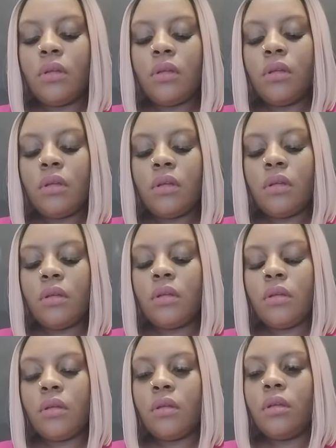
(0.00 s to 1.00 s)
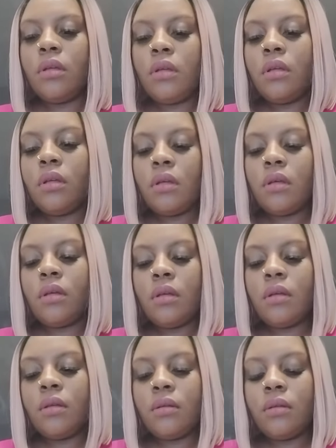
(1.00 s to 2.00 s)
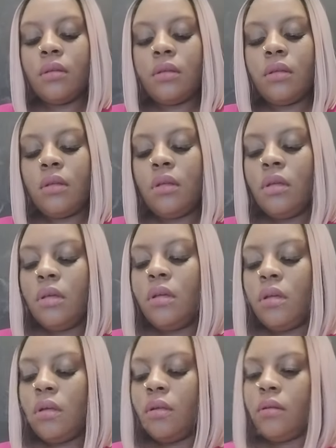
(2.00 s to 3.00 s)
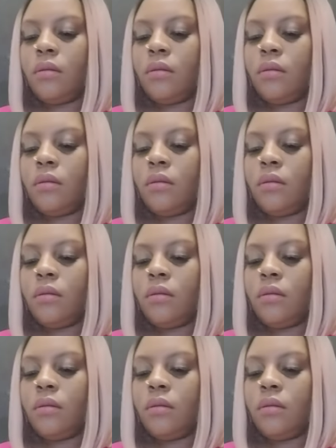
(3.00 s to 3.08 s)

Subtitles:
Nothing is said.